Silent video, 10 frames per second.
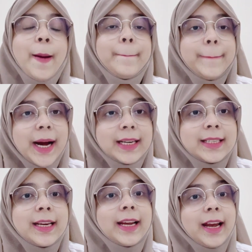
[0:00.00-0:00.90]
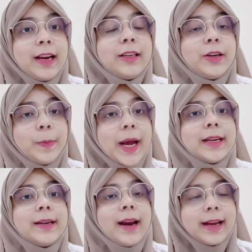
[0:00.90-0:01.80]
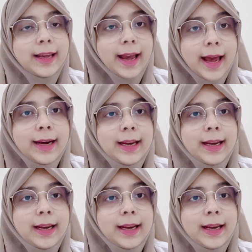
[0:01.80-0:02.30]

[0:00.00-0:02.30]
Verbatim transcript: but here the reminder again